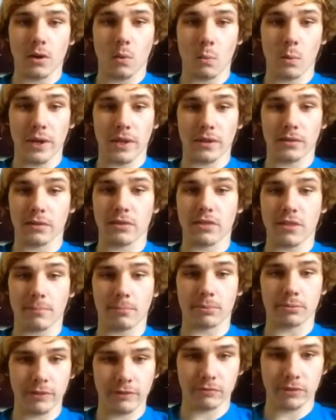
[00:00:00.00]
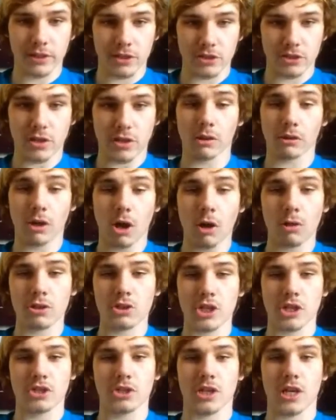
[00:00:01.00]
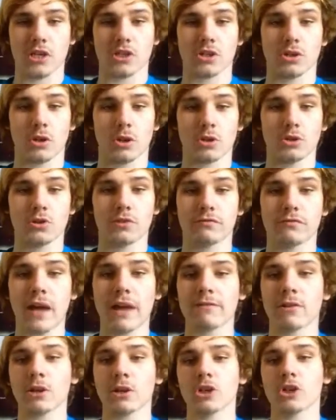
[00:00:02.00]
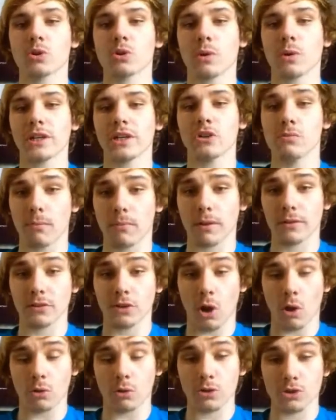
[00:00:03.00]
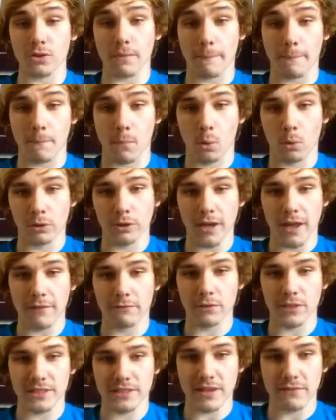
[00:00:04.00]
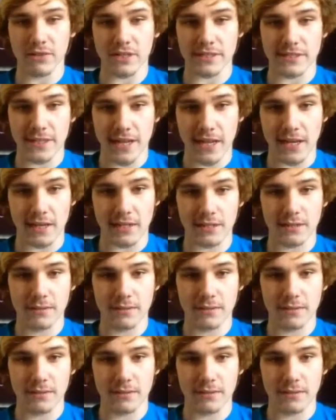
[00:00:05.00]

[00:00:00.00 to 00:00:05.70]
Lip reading: when the privilege of college education earns you $522 more every 7 days.